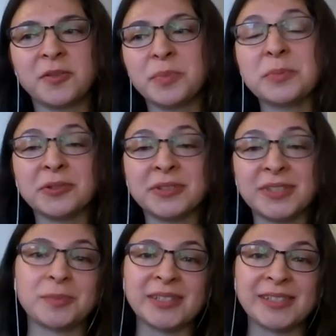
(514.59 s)
people with
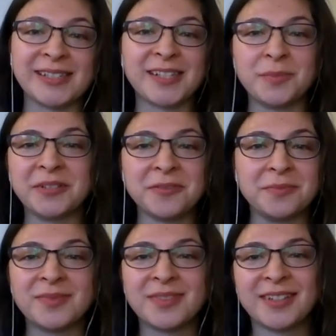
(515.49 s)
disabilities coming
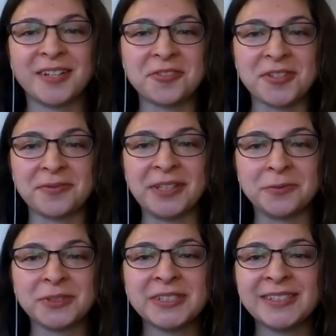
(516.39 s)
from countries around the
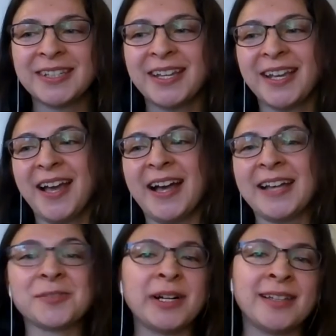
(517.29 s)
world,
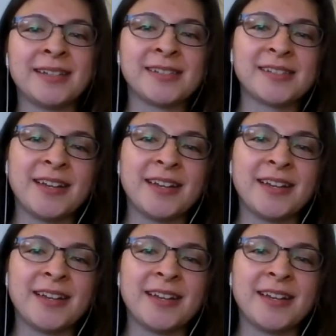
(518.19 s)
as well as